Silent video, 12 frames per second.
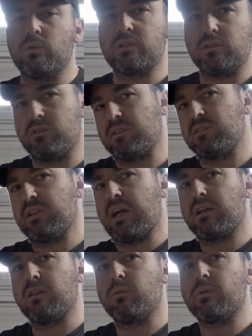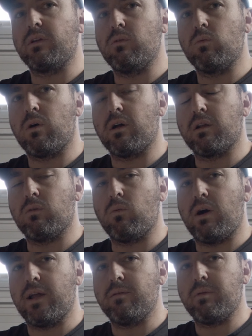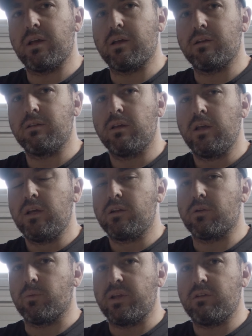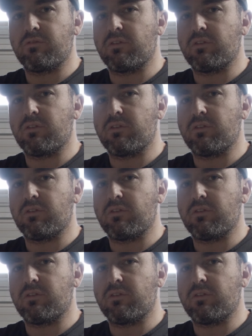which is exactly where you want a wideband to read